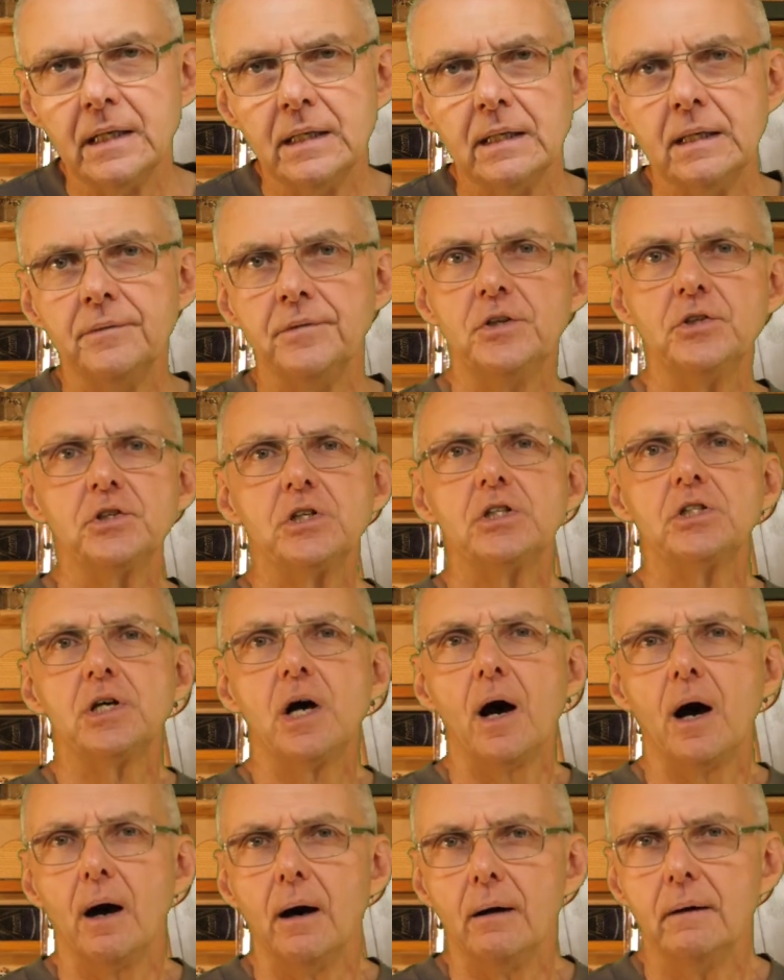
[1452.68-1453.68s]
And this
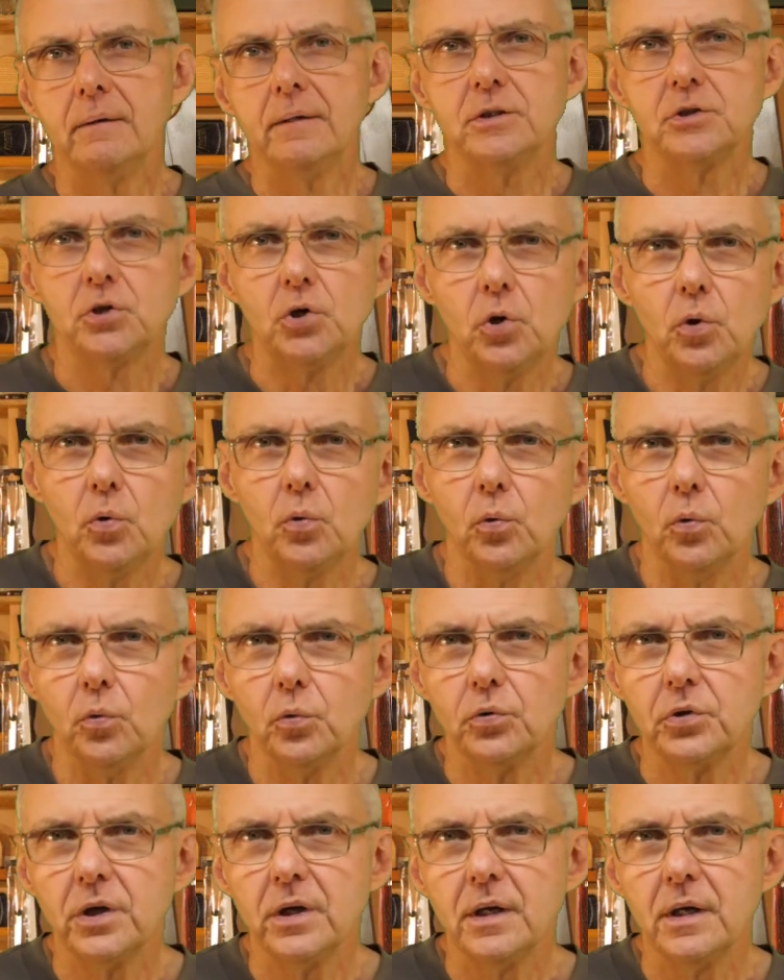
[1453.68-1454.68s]
guitar is
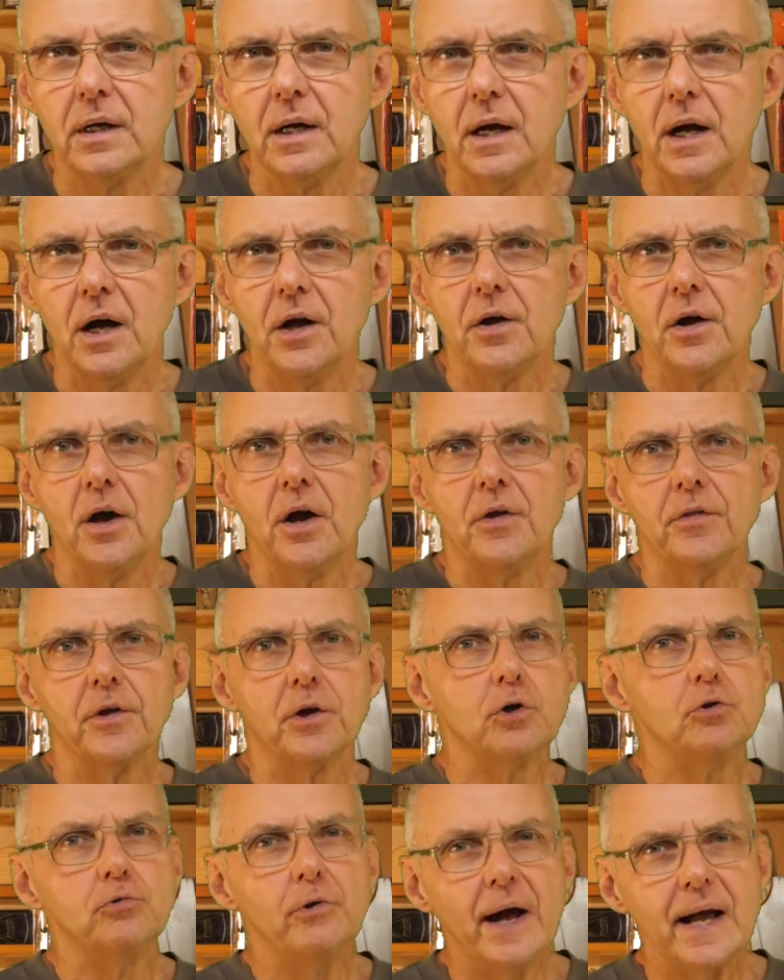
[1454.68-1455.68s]
called the
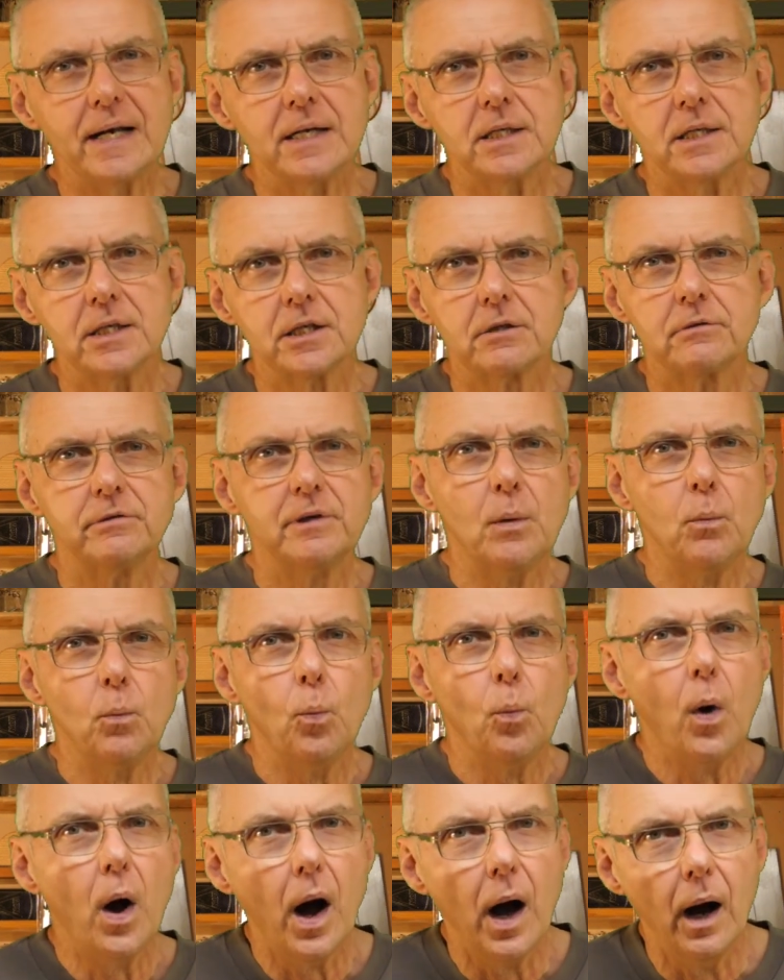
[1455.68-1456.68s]
Grand
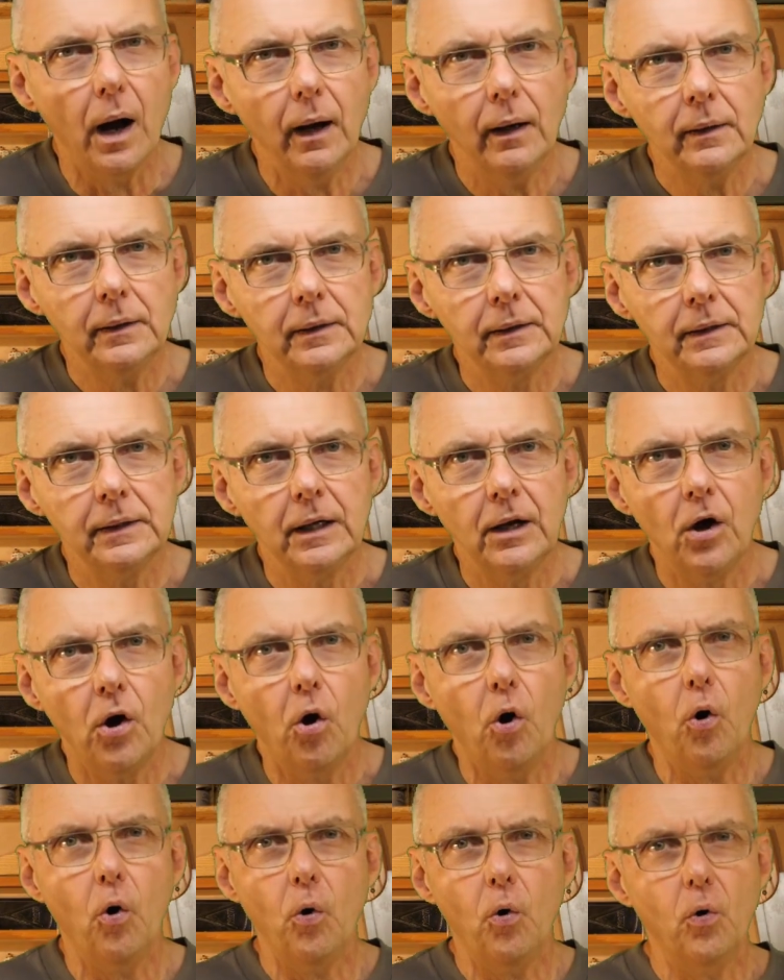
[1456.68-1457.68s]
Grimoire,
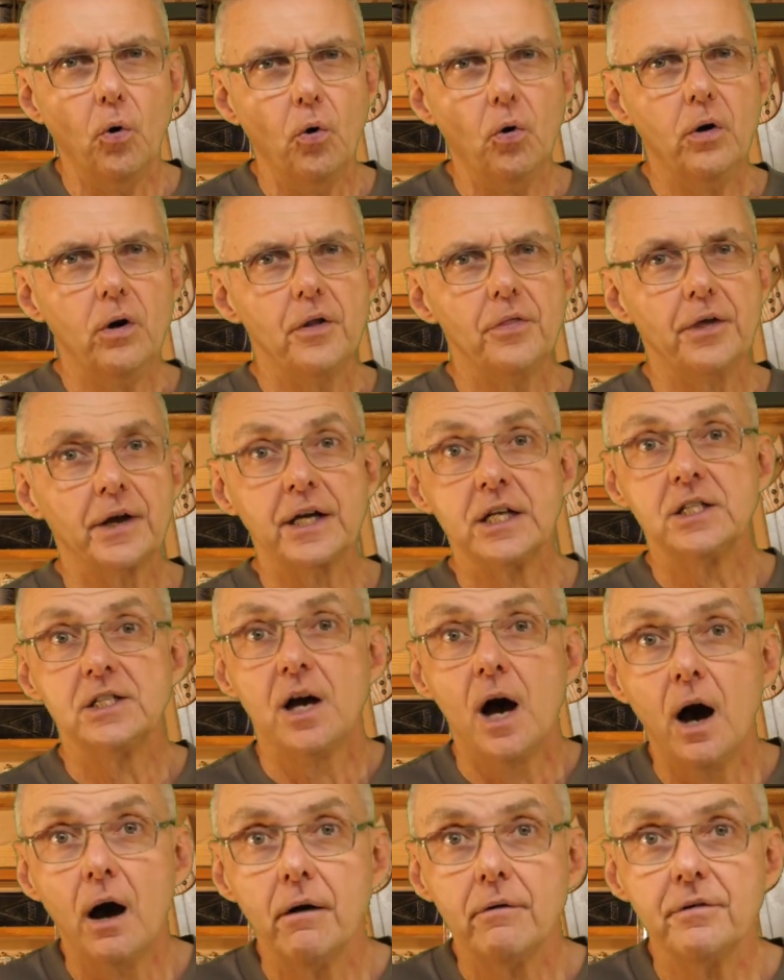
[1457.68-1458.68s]
or the
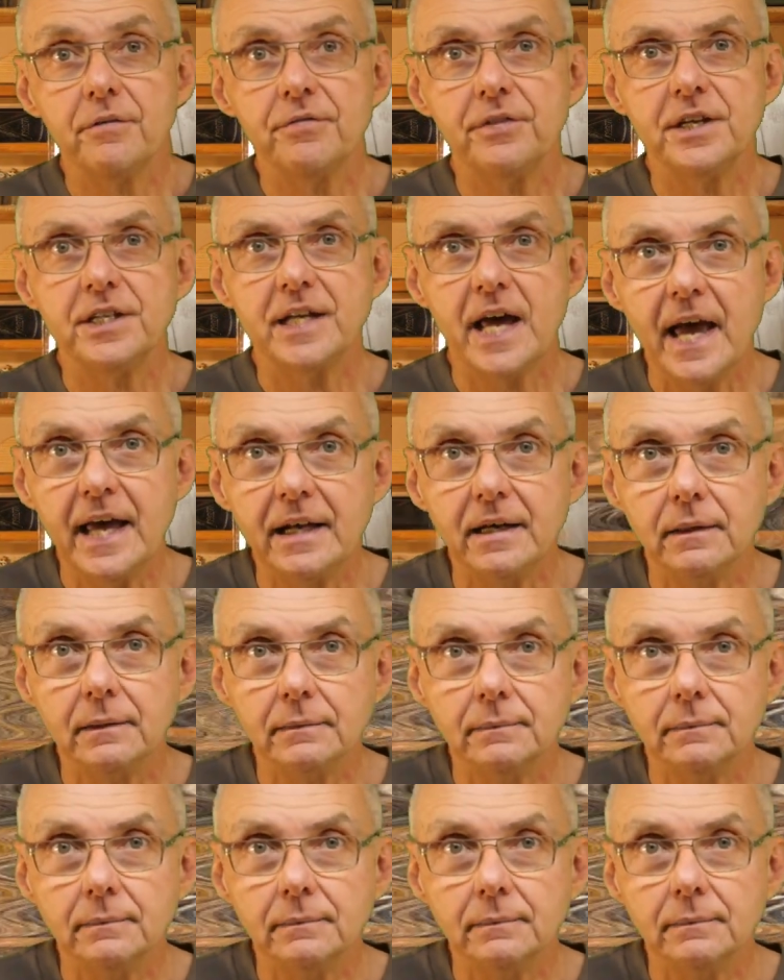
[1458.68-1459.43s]
Guitar of the Dead.